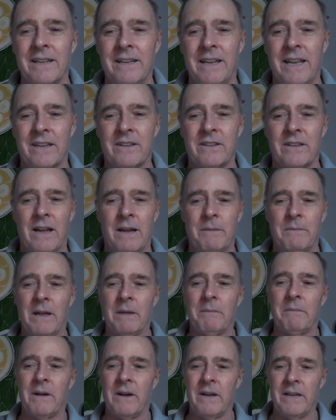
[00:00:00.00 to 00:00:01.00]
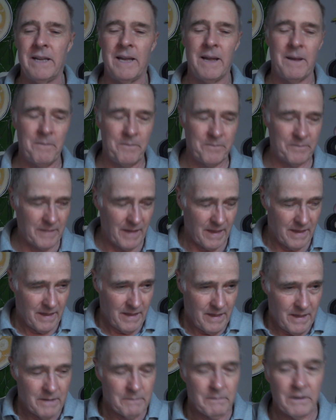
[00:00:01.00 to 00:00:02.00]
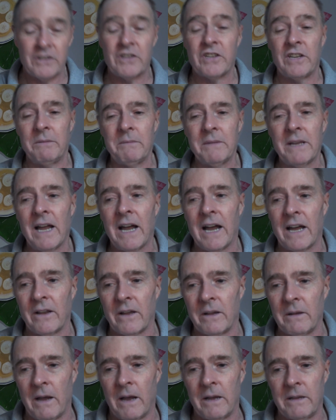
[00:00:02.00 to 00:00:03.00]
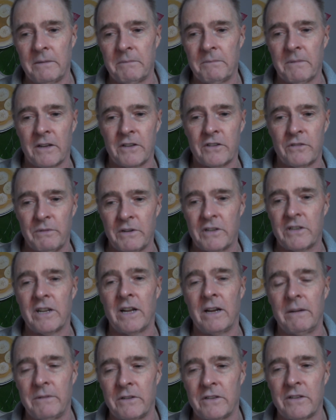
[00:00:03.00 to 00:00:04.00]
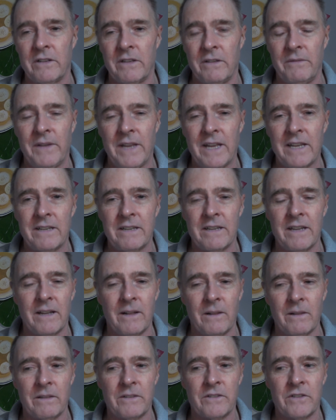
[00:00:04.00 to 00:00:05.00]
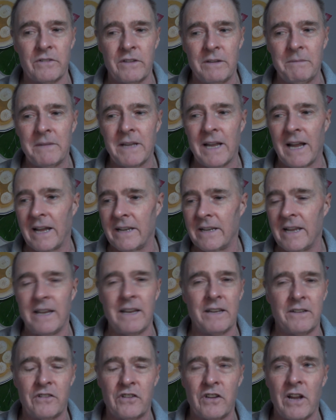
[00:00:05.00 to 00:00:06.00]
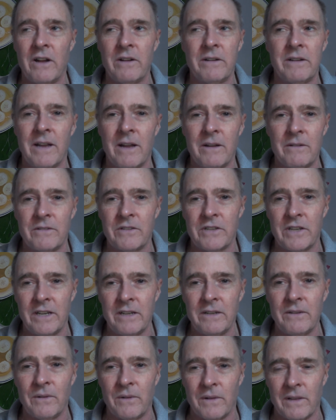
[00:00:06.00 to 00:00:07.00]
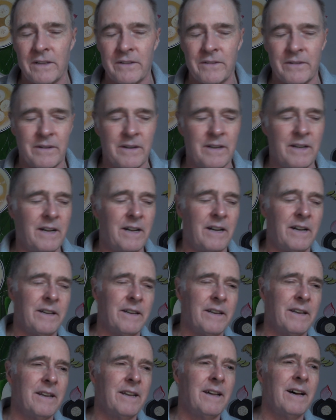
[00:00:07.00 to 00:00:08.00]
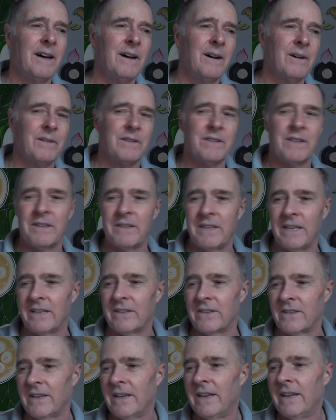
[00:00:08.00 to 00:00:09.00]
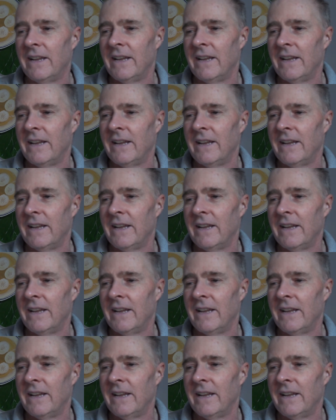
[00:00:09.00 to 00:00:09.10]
connect, about my SIM card. I switched over to the Viettel SIM card, and it showed no signal. I thought, oh no, the thing's